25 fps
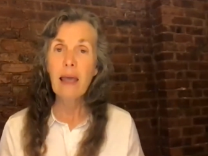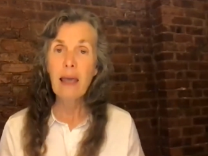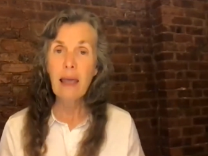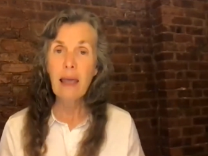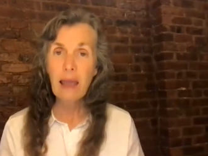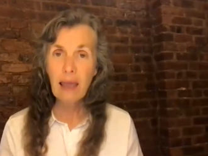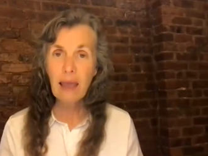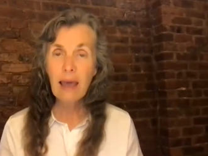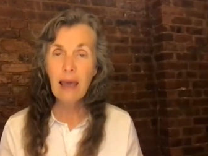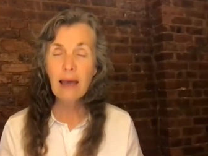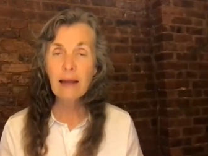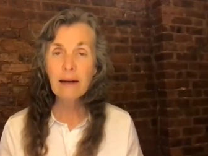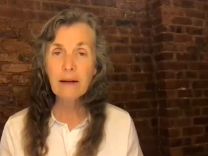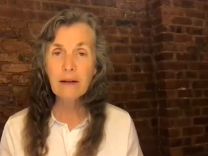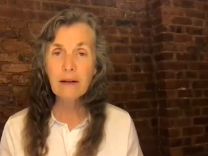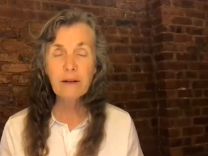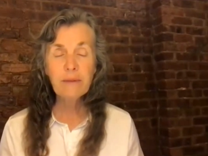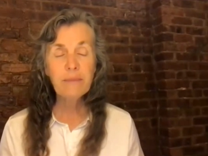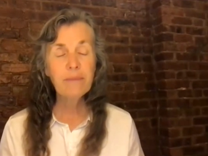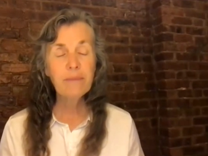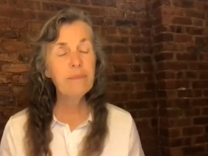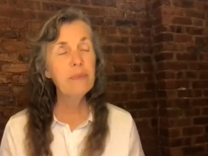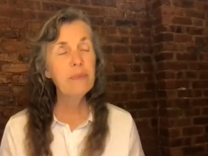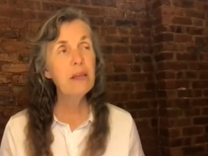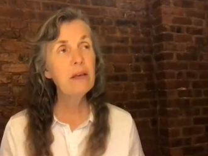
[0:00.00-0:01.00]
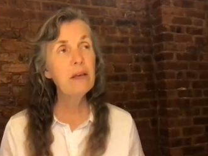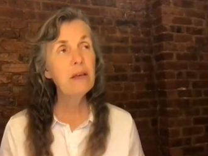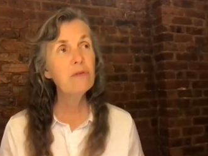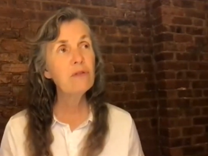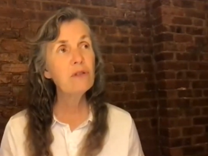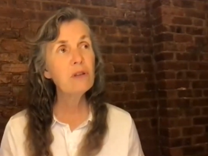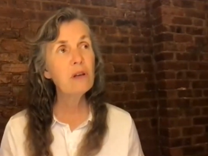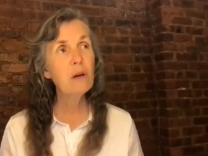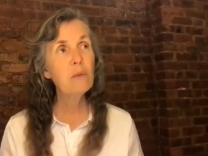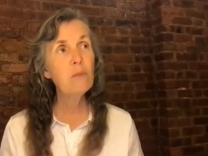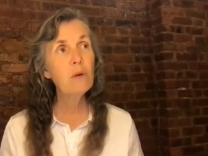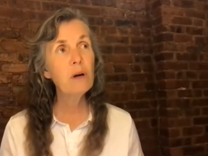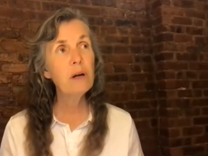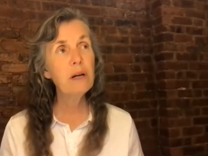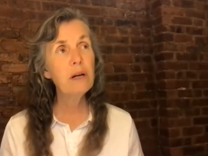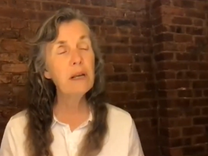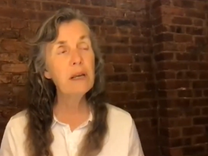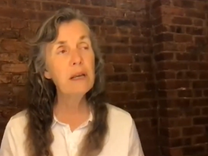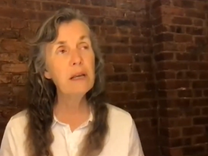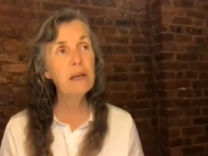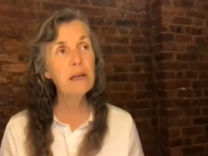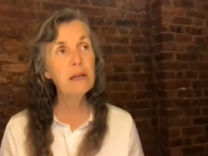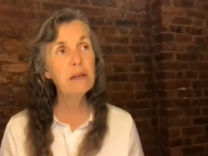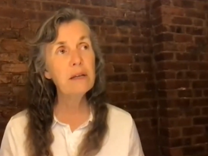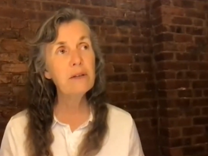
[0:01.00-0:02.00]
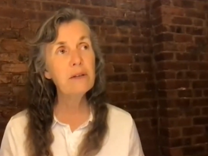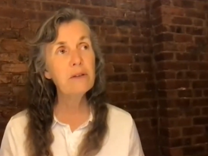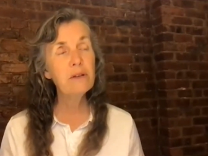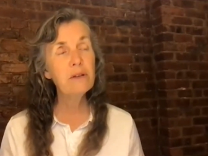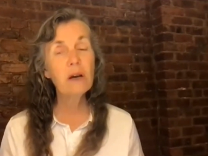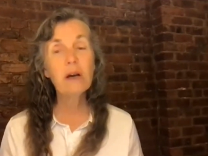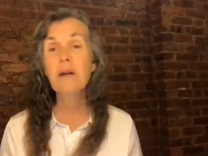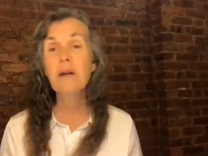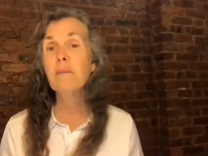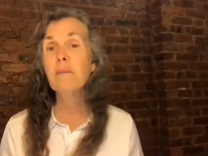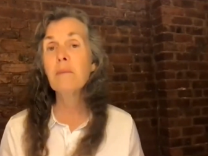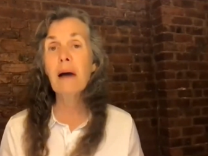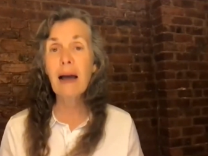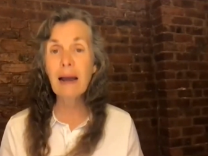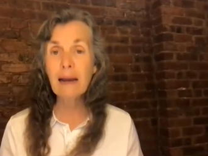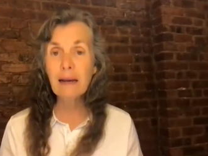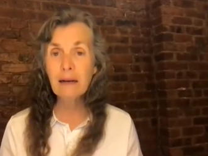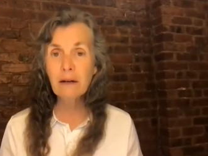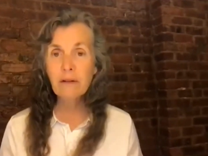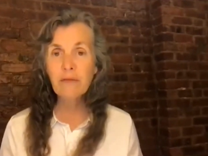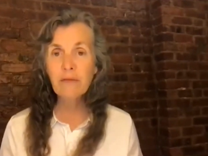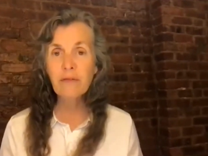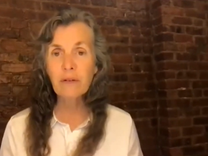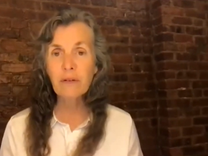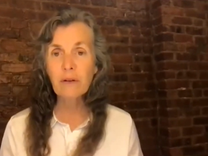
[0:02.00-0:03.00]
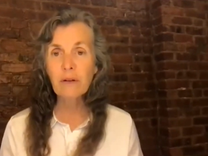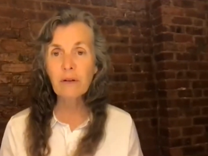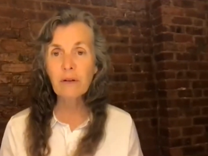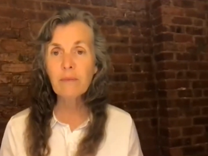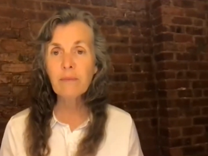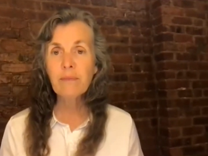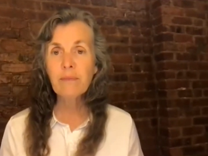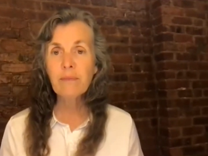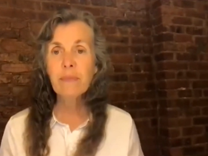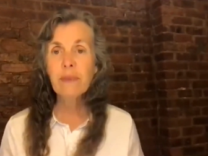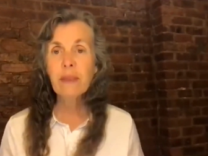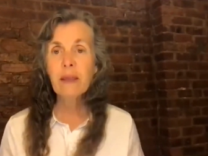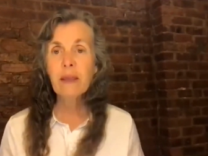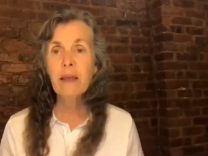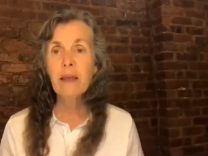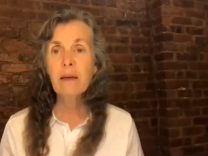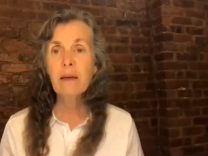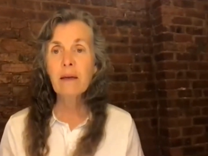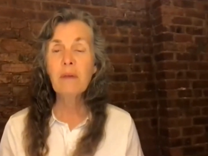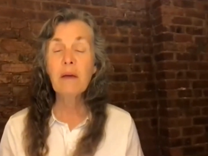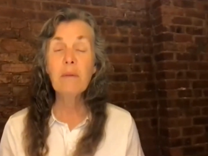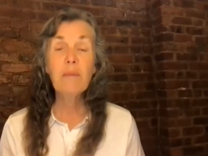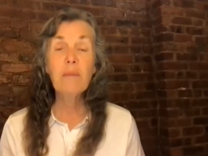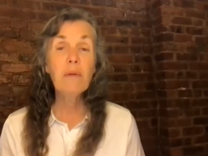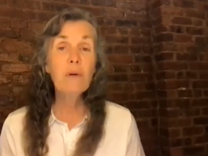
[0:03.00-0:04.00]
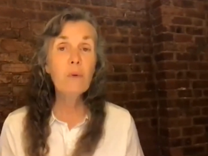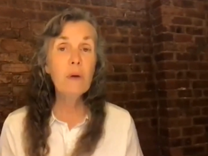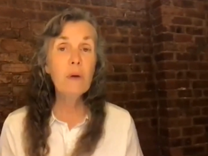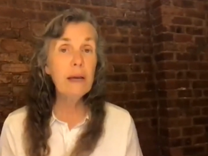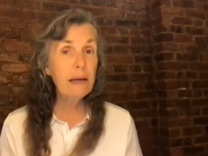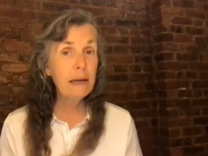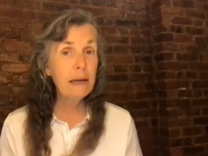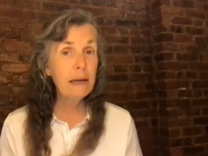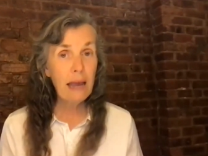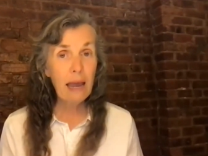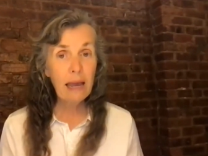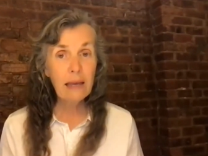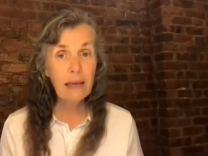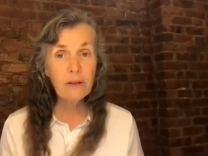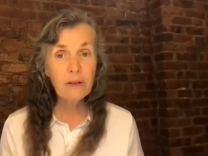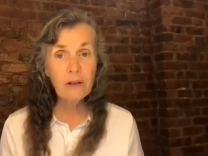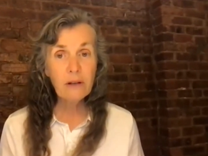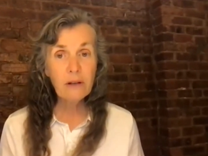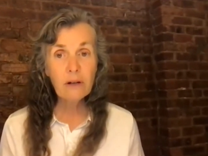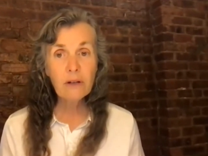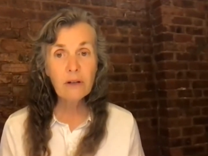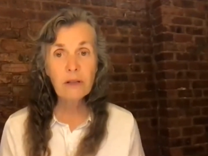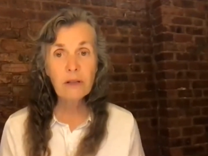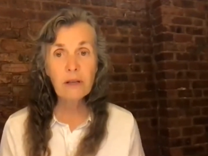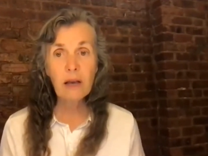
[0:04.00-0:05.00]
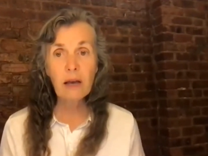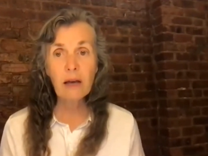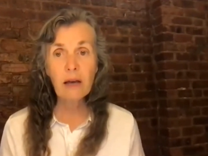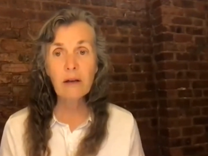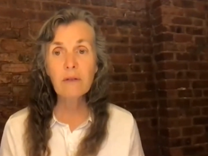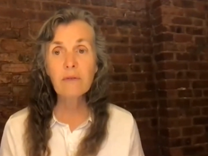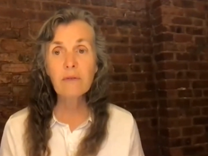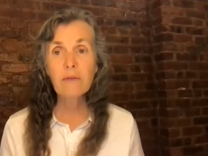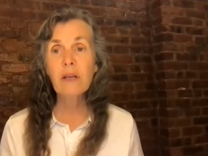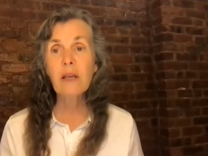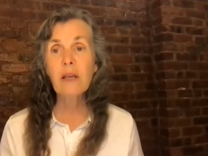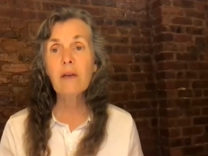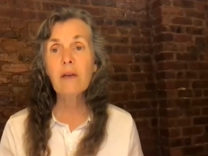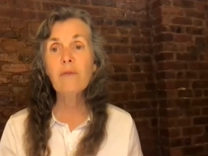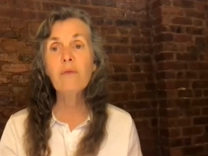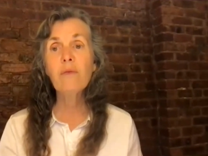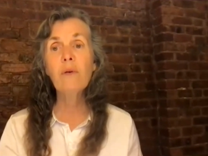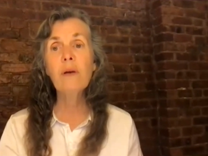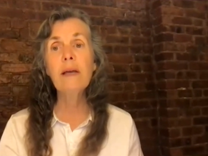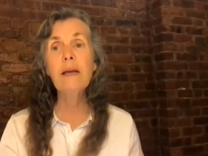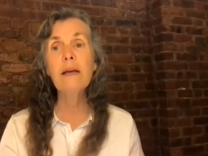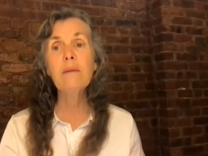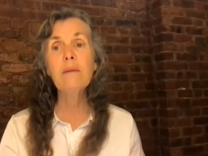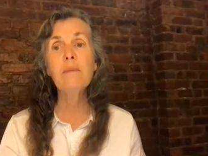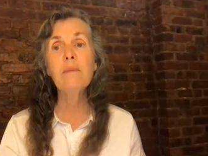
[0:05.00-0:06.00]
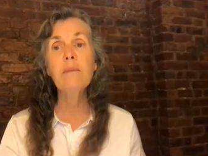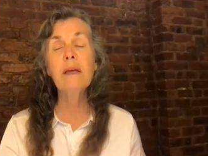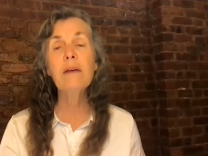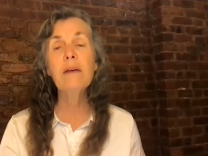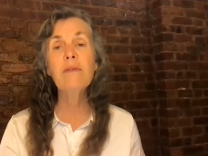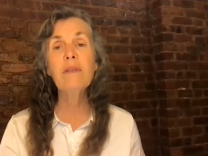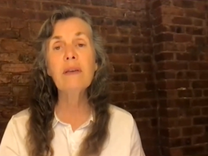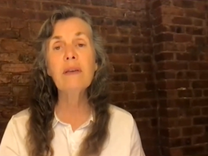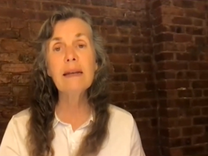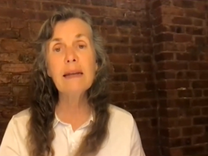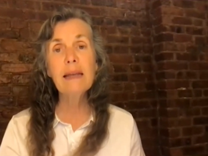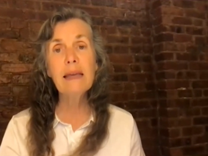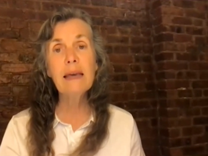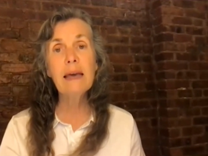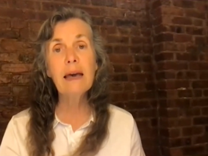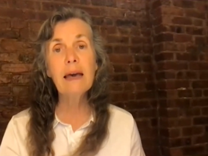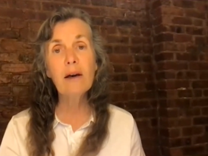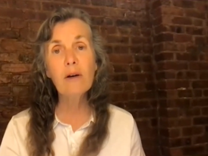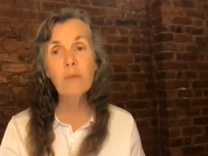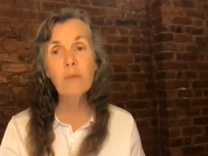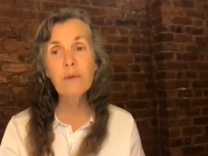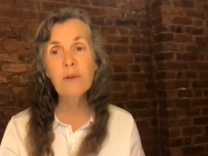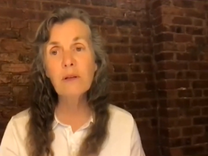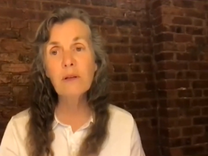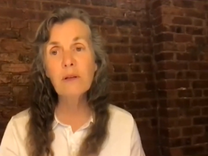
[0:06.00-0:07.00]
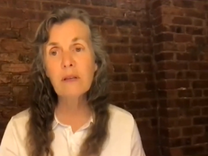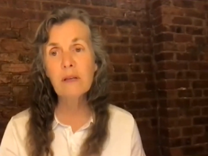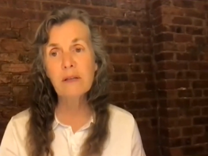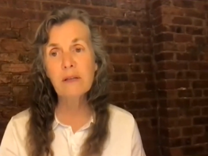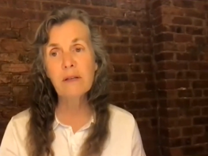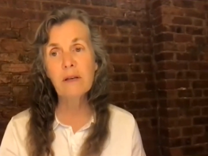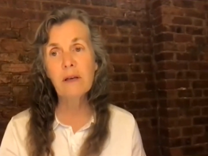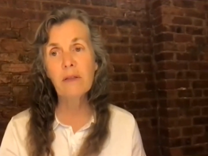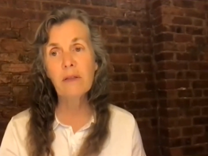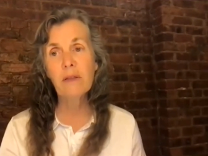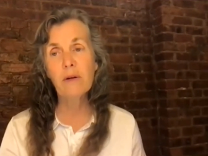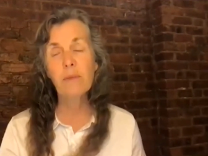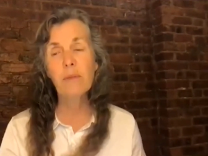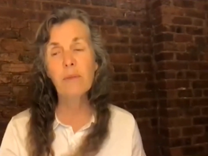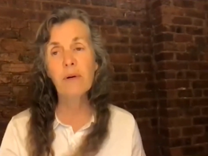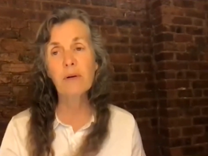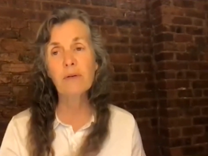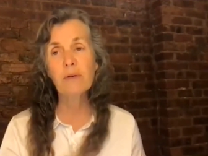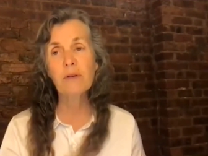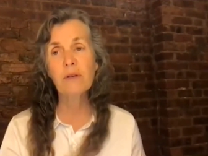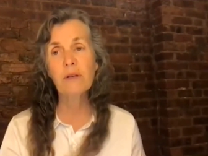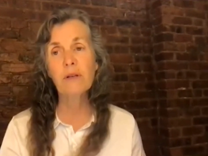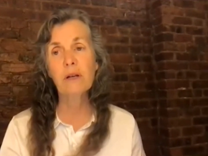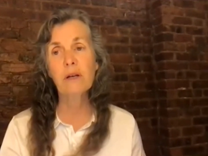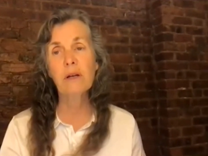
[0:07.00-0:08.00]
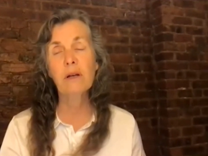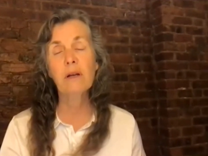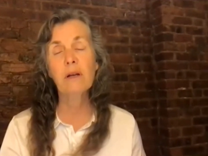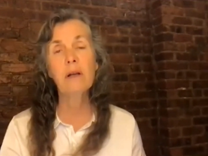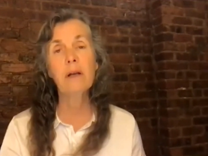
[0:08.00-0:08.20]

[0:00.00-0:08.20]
And if someone is unmindful, maybe we can ask ourselves if we can be of any help to this other person,